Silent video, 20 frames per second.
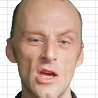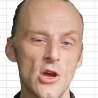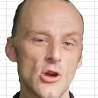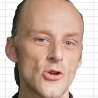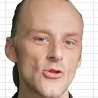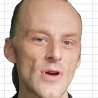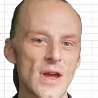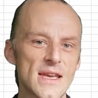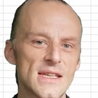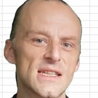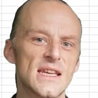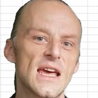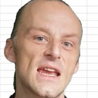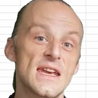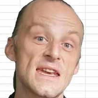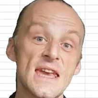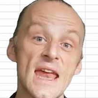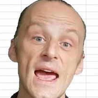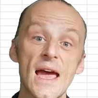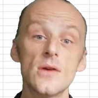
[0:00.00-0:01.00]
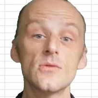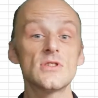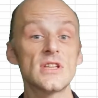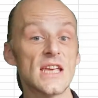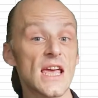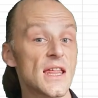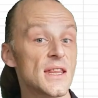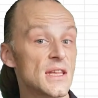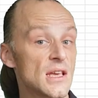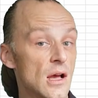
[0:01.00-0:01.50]
Great, now to
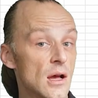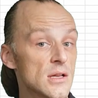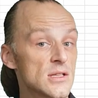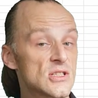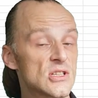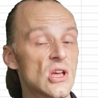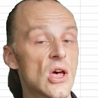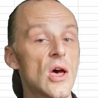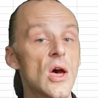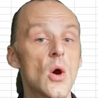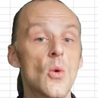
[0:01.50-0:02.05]
get the answer,